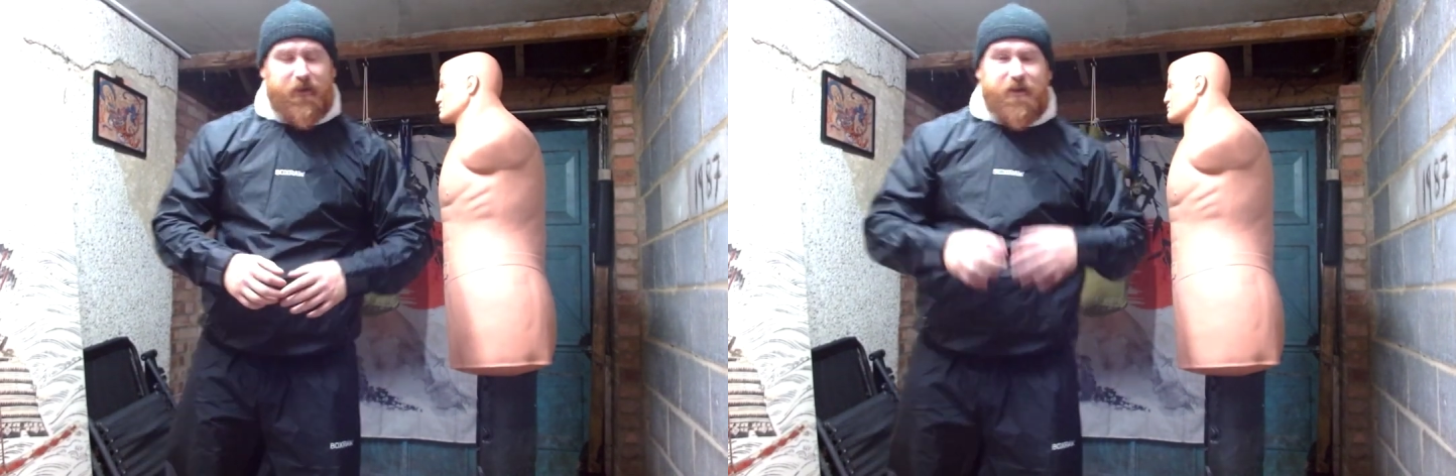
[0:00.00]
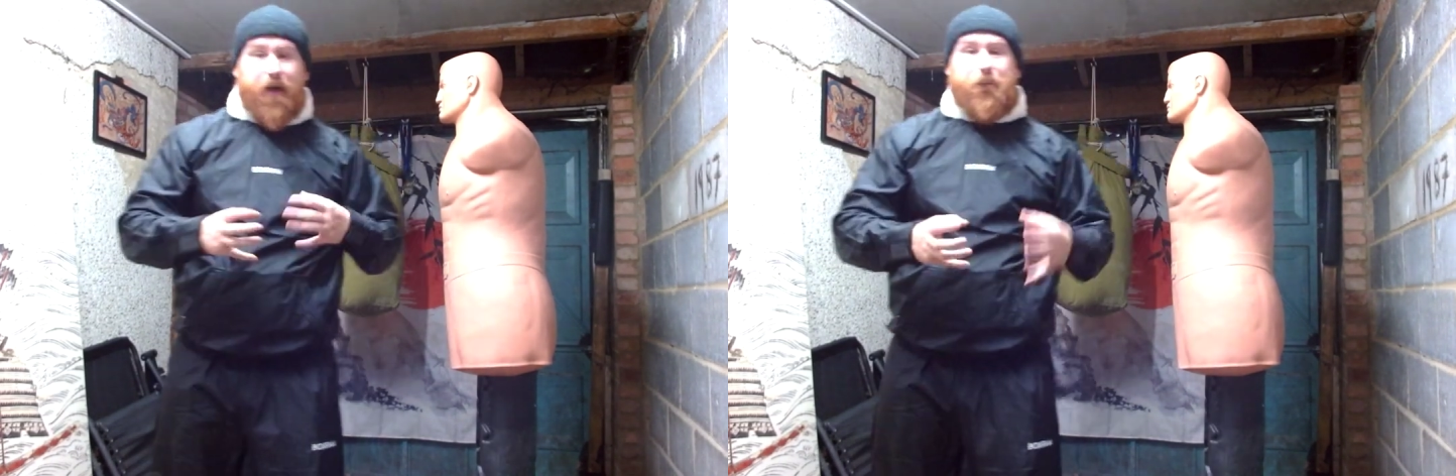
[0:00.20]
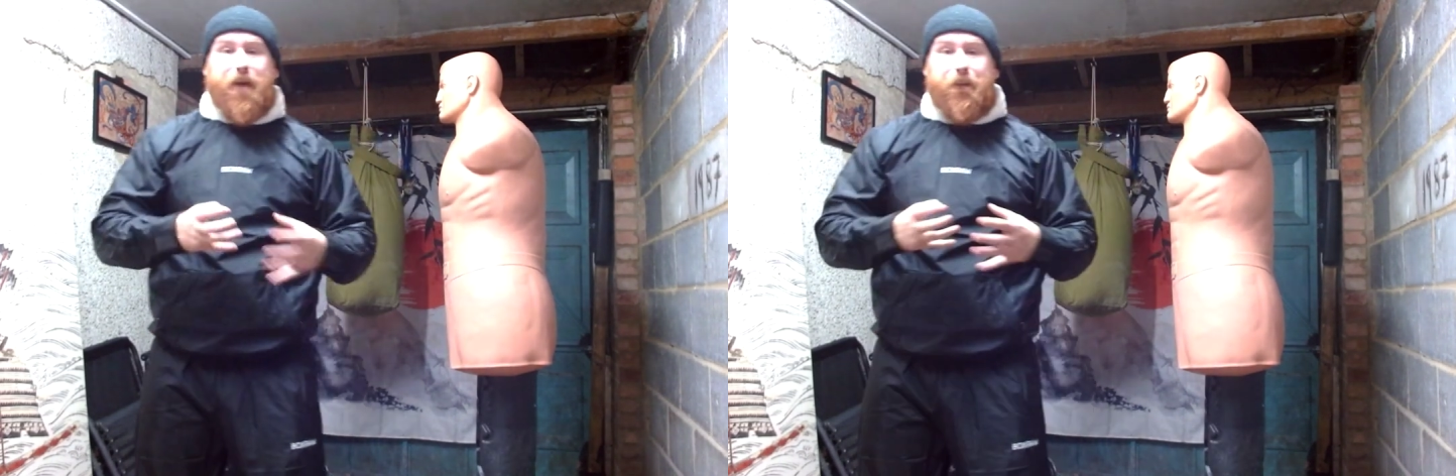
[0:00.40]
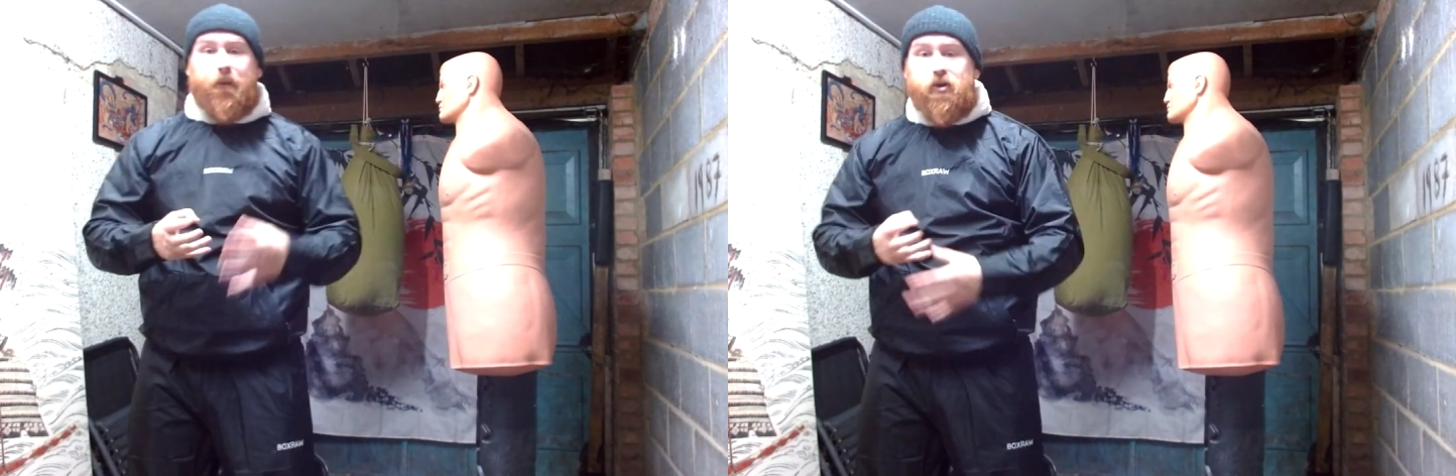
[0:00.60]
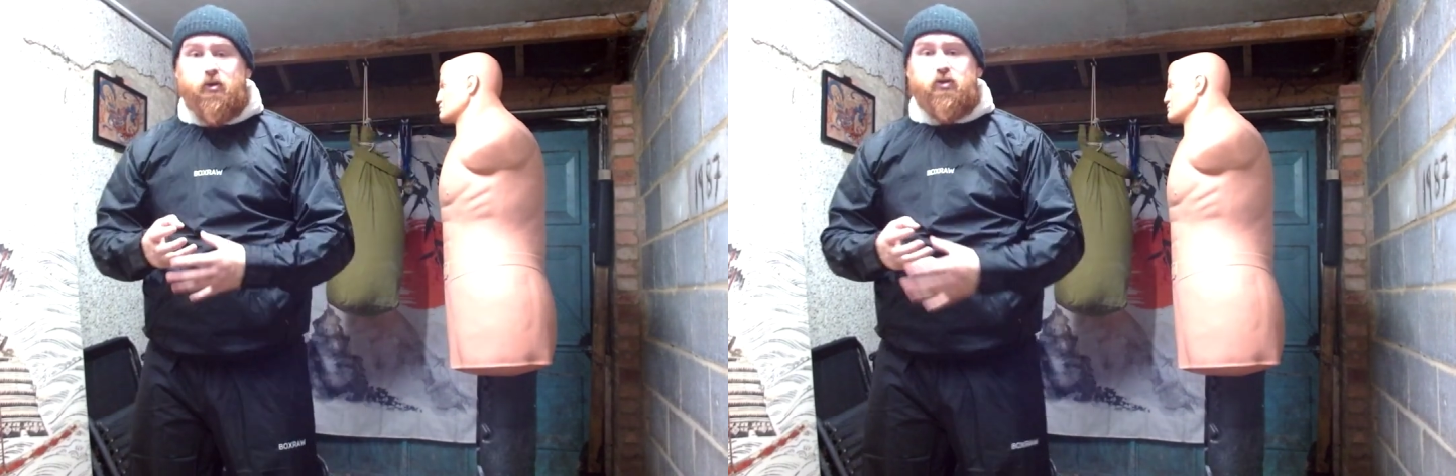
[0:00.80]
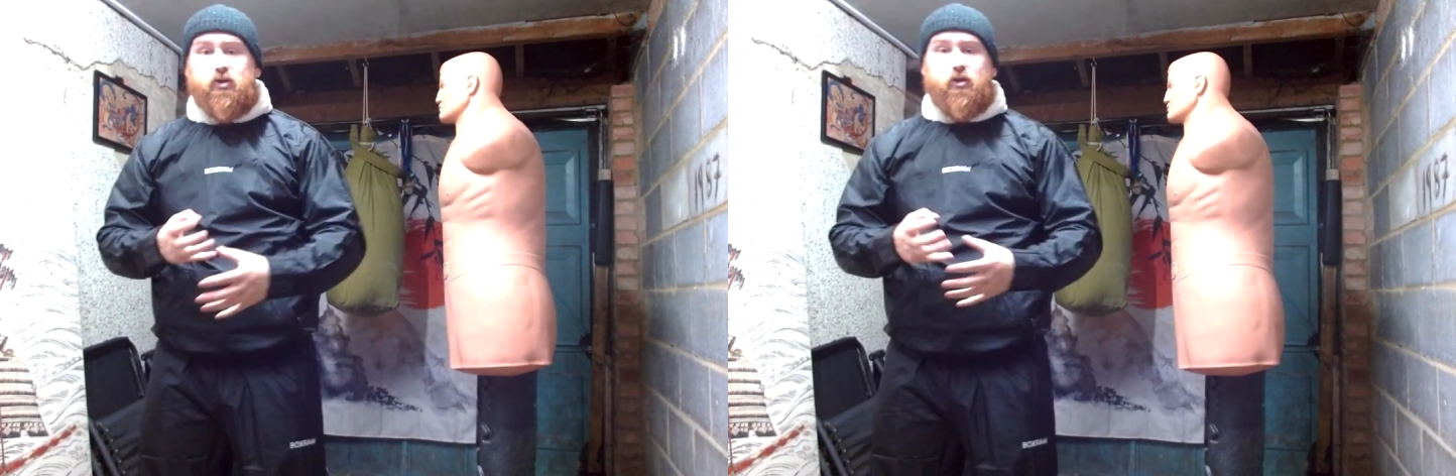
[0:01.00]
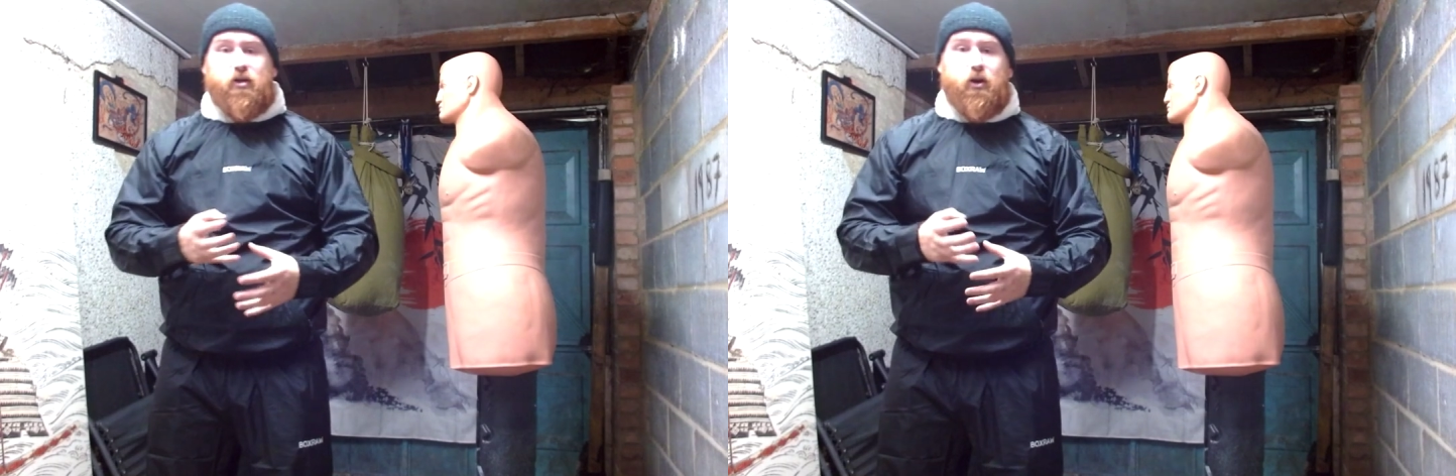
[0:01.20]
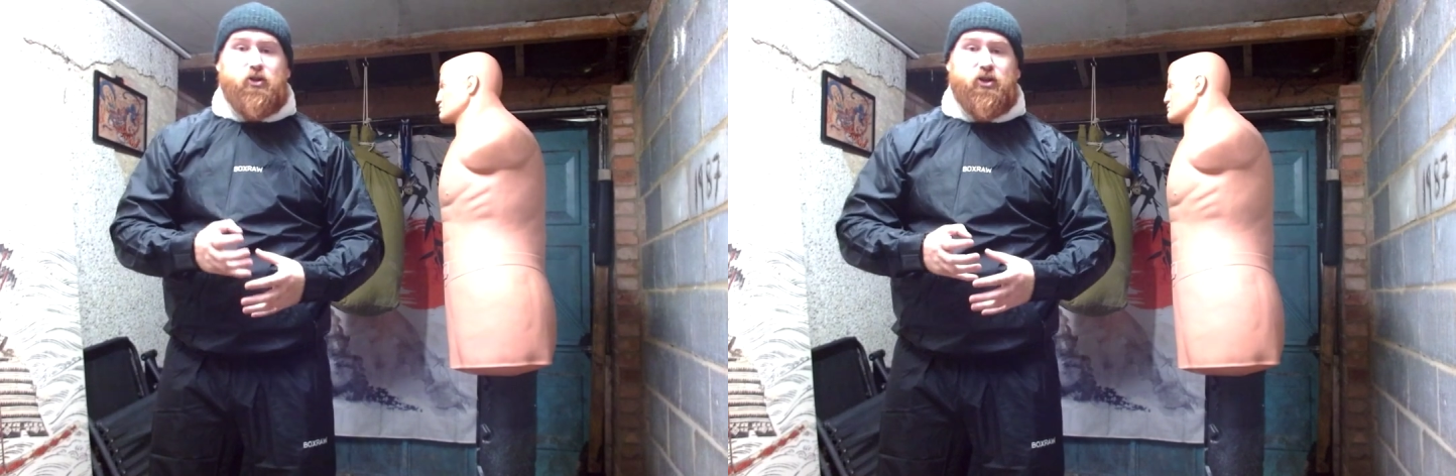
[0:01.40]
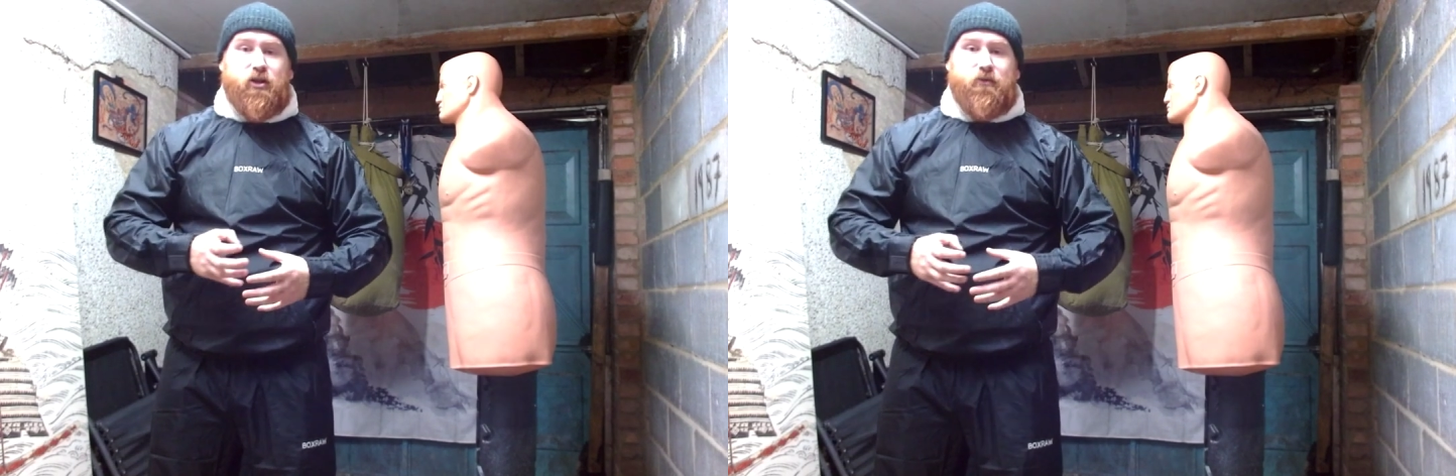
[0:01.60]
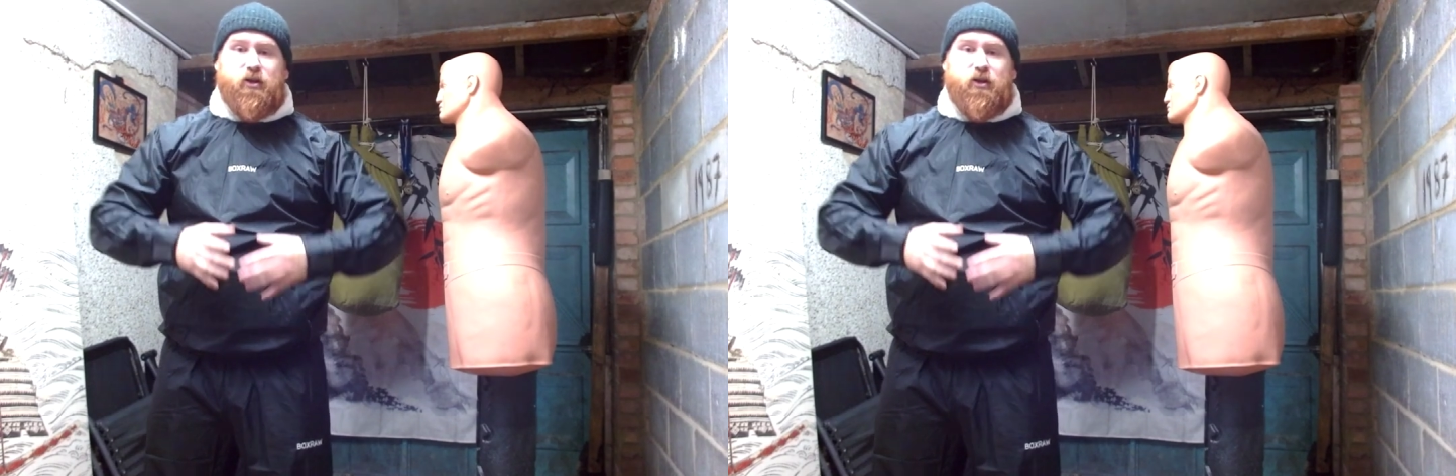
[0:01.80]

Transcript: Get people used to the notion of